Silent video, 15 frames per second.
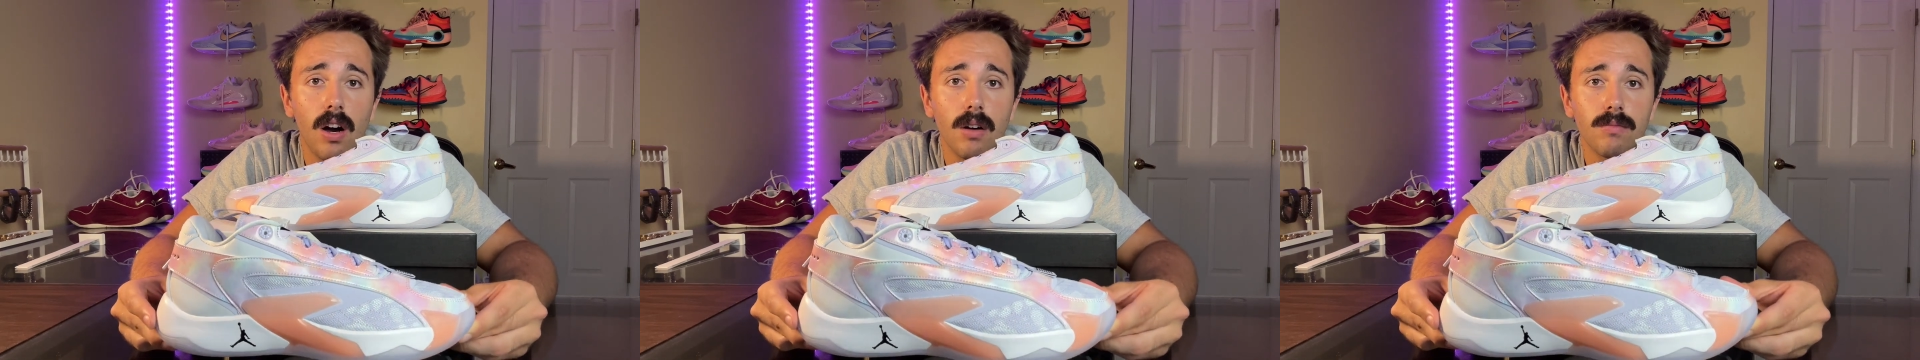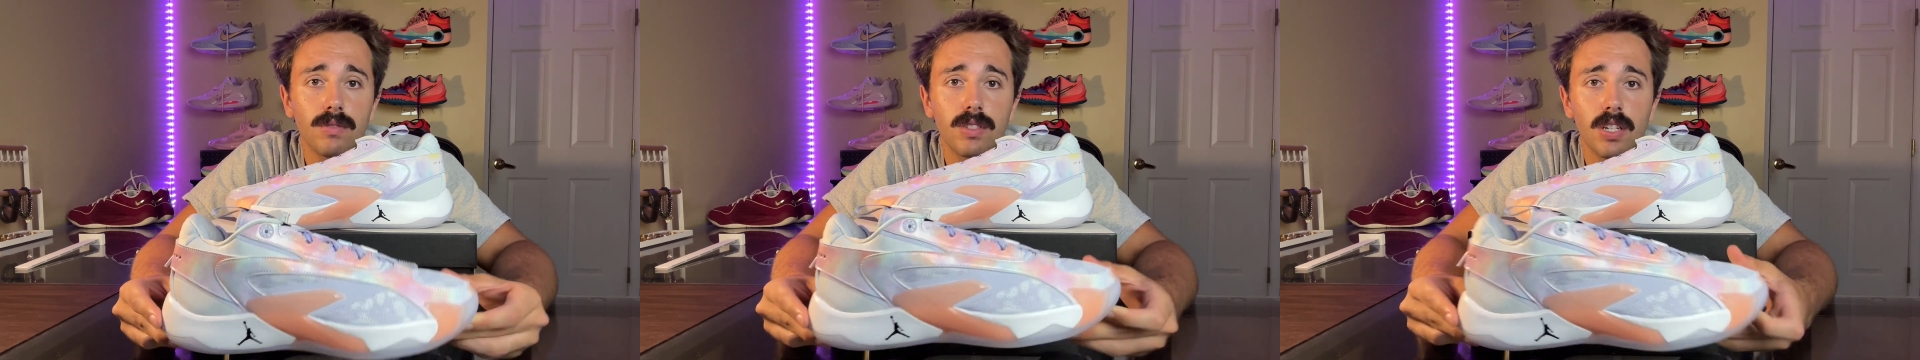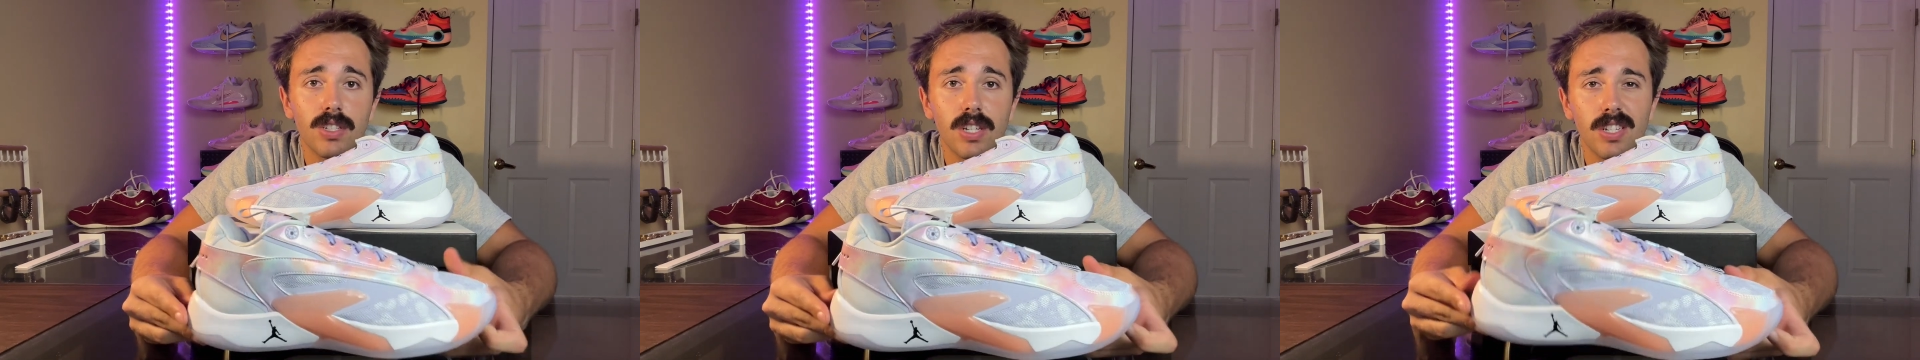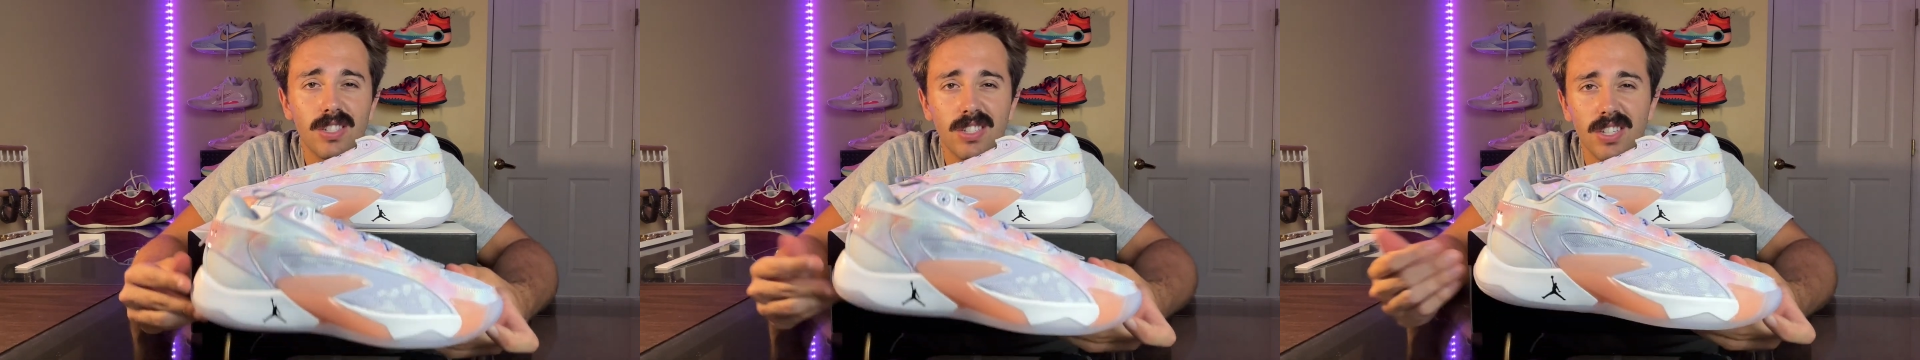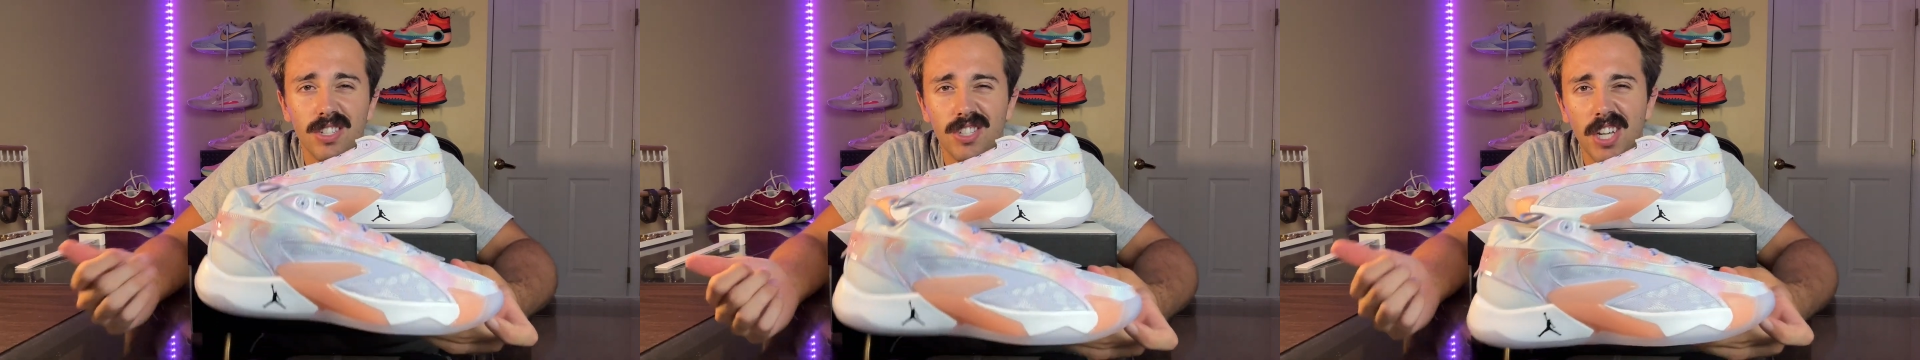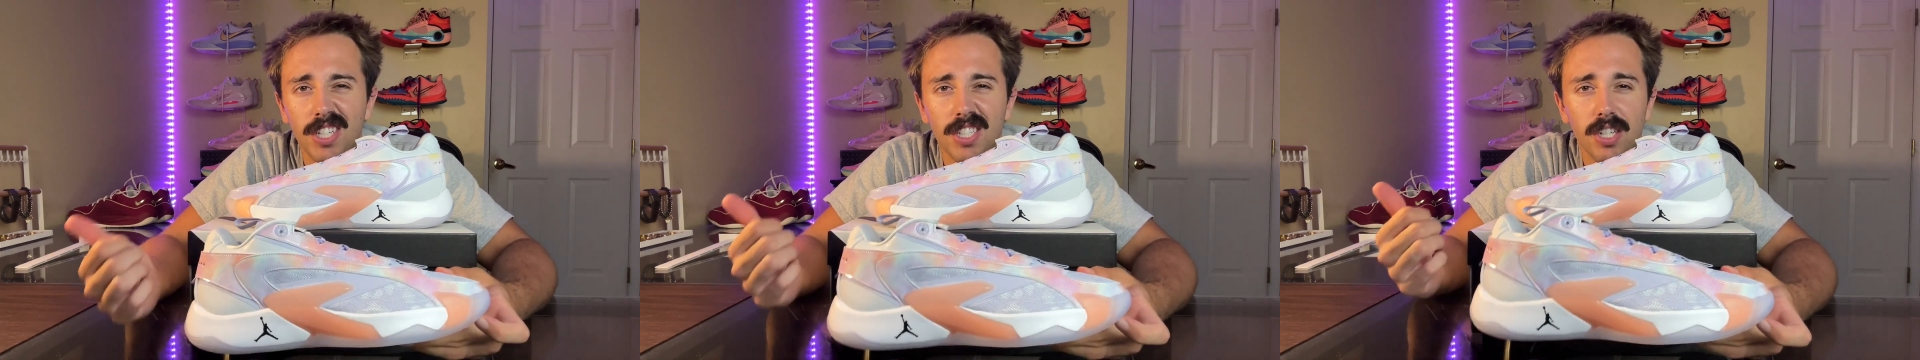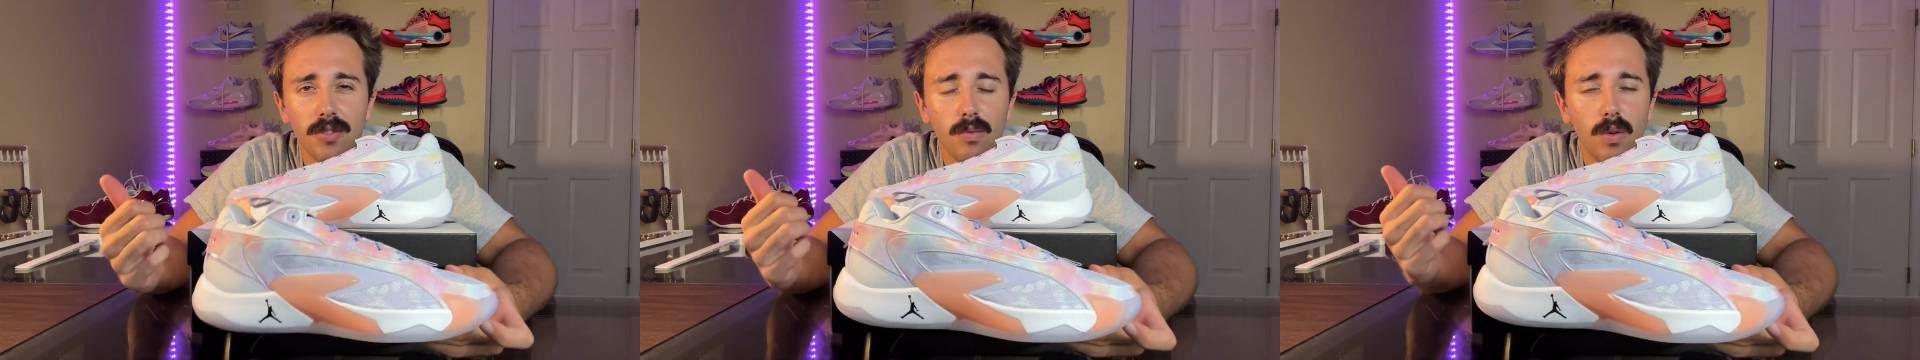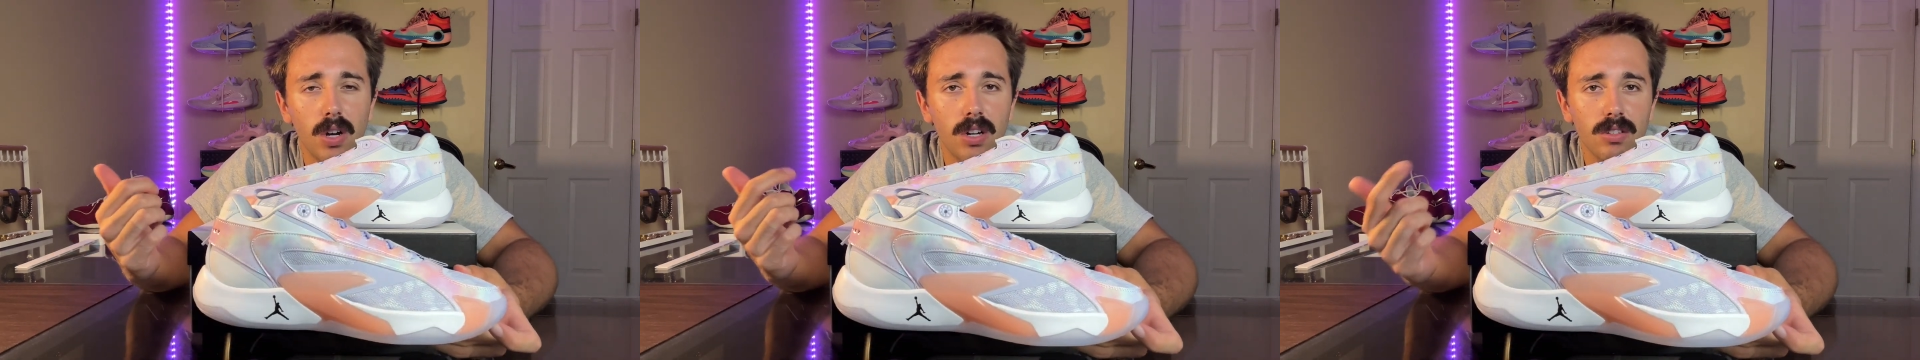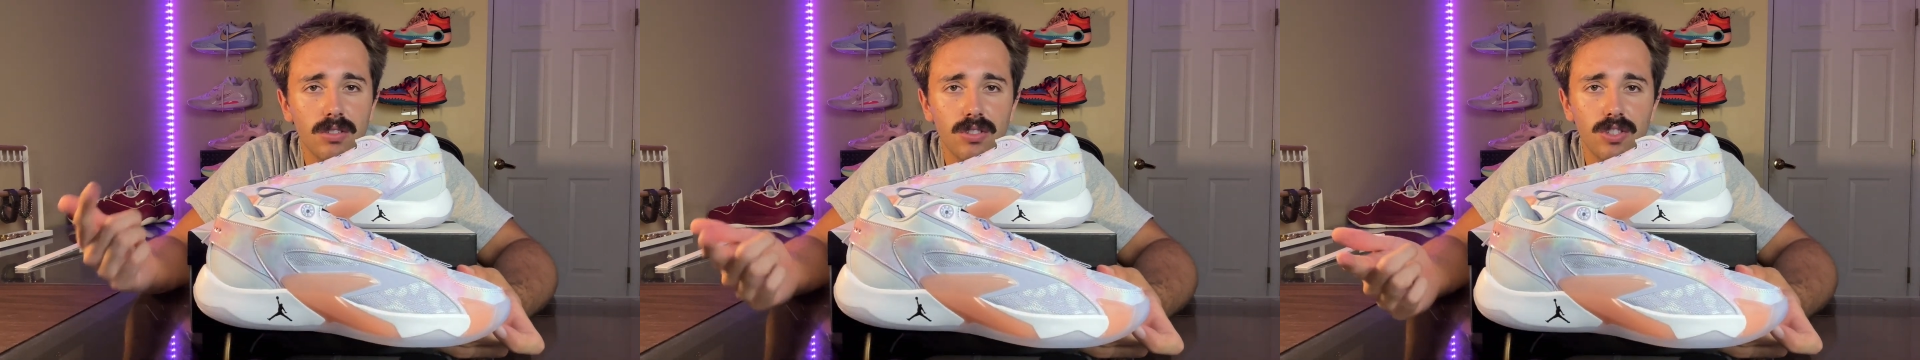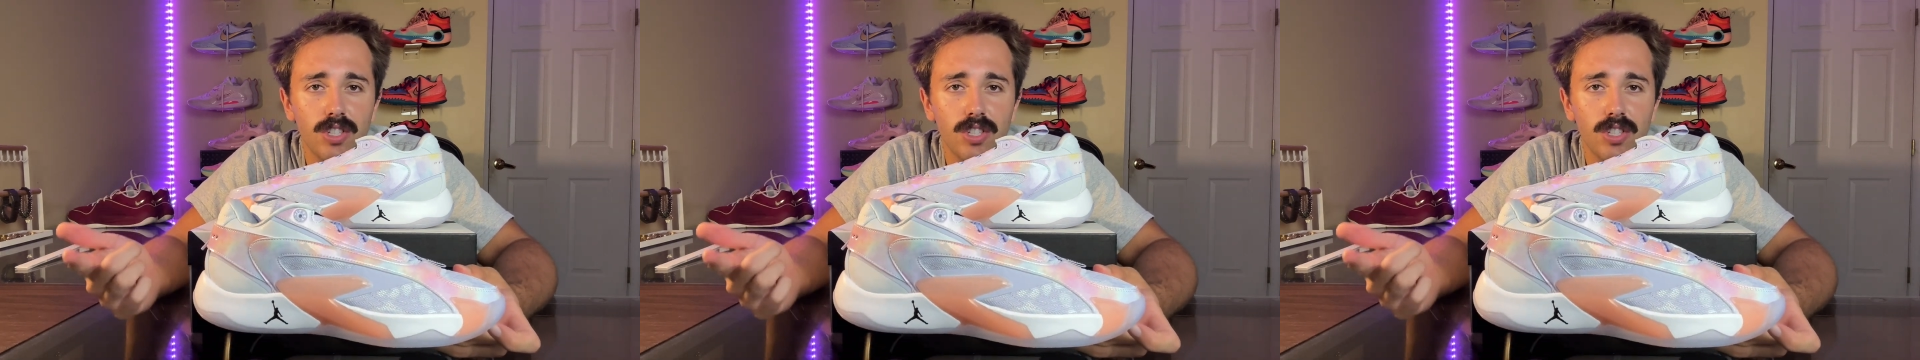Such as the JT1s,